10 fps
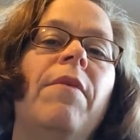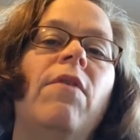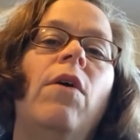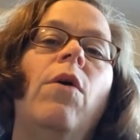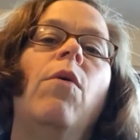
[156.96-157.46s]

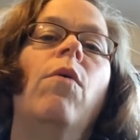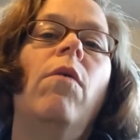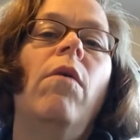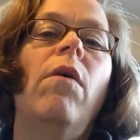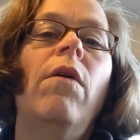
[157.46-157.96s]

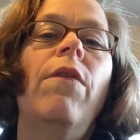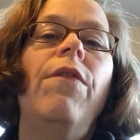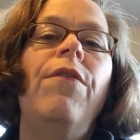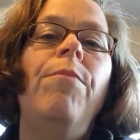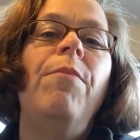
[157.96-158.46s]
So
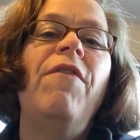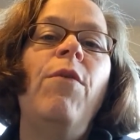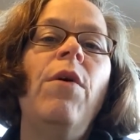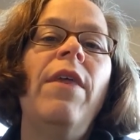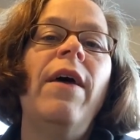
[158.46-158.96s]

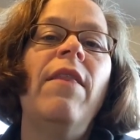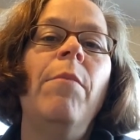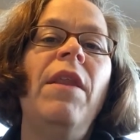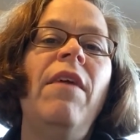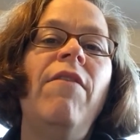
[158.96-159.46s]
before that, in
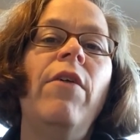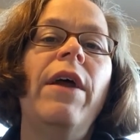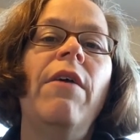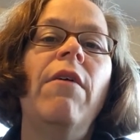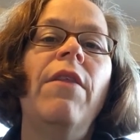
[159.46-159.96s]
the medieval
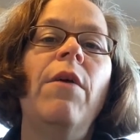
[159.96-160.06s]
era,